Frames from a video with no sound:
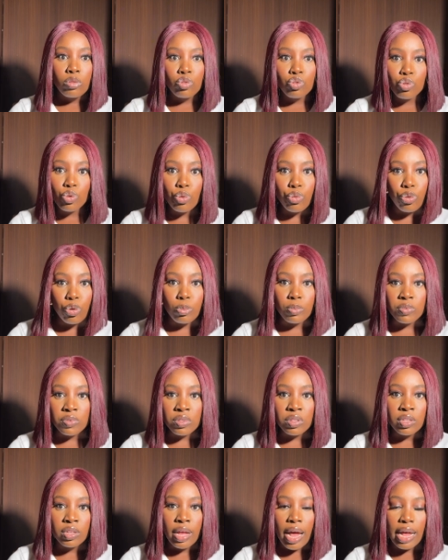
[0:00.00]
2
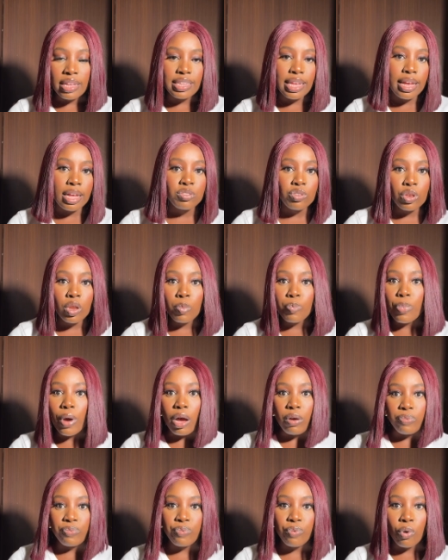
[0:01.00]
rooms as against only
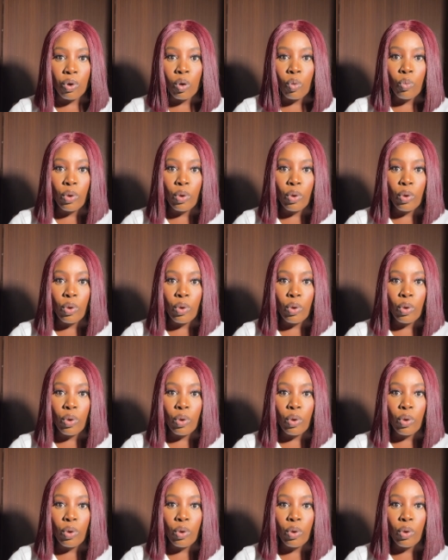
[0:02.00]
per four,